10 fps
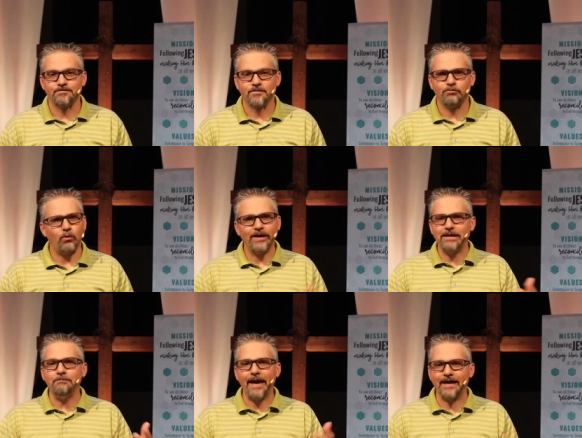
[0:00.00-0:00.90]
But what
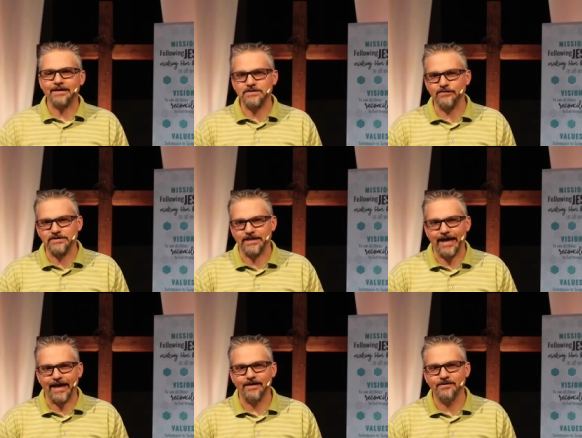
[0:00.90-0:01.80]
impact his visit
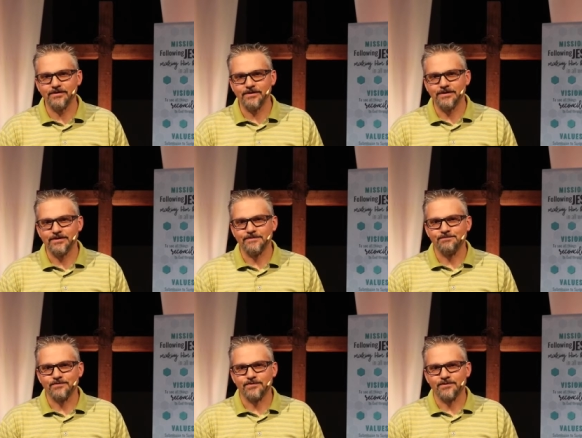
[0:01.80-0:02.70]
had,
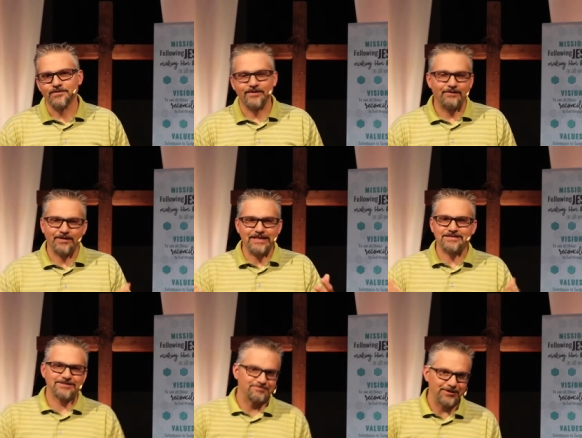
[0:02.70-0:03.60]
well,
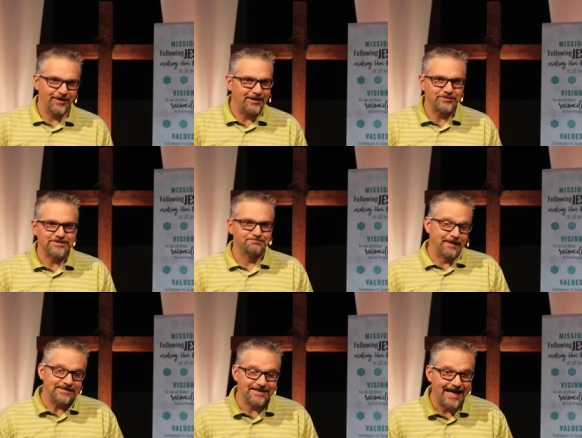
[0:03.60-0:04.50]
that's you know, anyone's
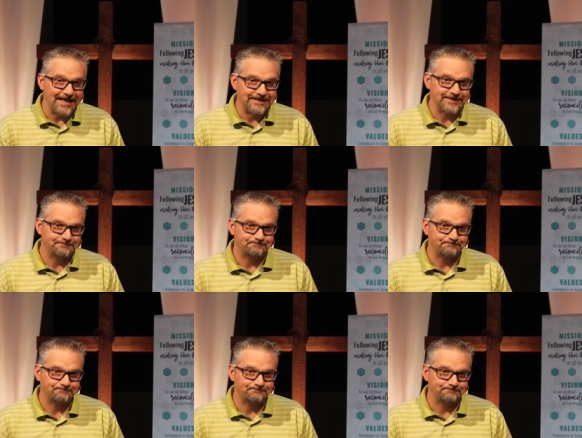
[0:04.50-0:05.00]
best guess.